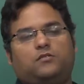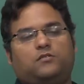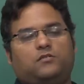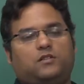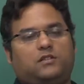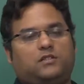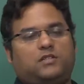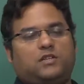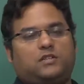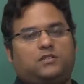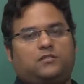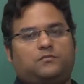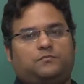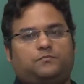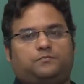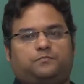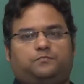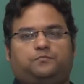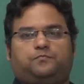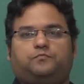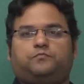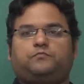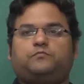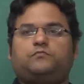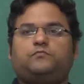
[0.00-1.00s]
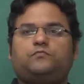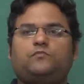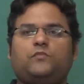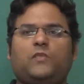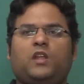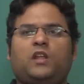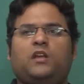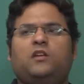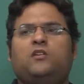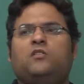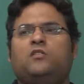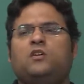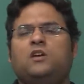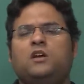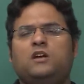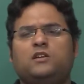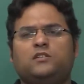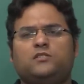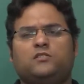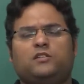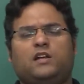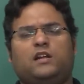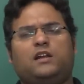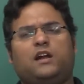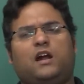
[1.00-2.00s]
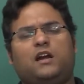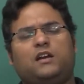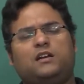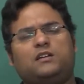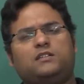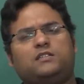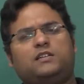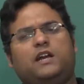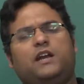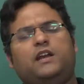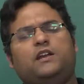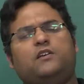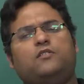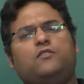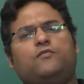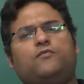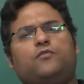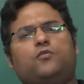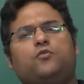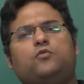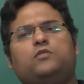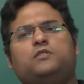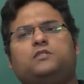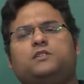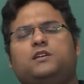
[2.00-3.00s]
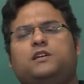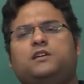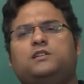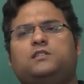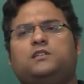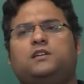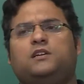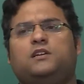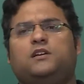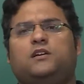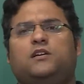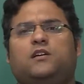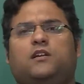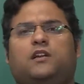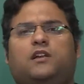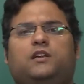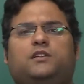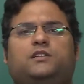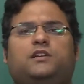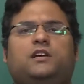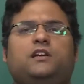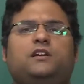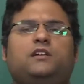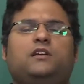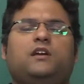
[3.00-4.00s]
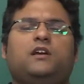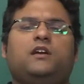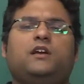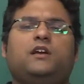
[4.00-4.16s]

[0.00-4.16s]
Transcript: So this is so their understanding of rules is rigid